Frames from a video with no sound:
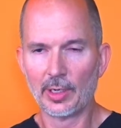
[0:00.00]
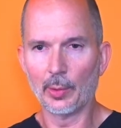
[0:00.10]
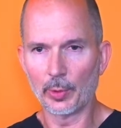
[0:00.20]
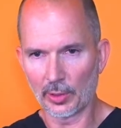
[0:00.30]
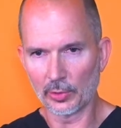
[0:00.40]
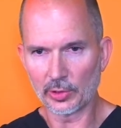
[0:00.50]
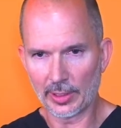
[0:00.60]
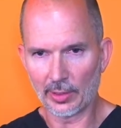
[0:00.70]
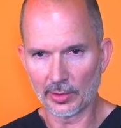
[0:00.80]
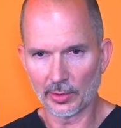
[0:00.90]
And we close it
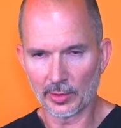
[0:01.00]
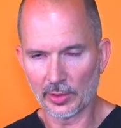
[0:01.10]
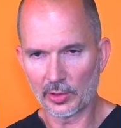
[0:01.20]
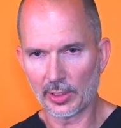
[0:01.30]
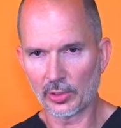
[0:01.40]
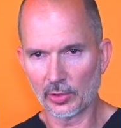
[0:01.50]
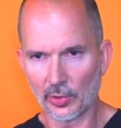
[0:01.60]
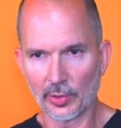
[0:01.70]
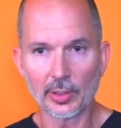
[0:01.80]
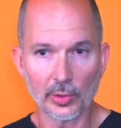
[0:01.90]
down in sections
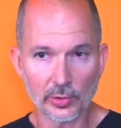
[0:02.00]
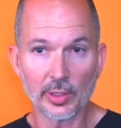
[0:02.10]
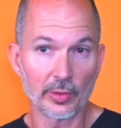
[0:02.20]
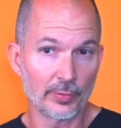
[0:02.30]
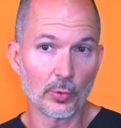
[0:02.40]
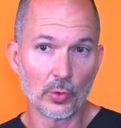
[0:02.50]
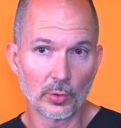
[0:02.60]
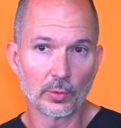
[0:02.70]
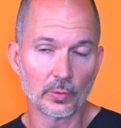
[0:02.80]
so that it closes down the full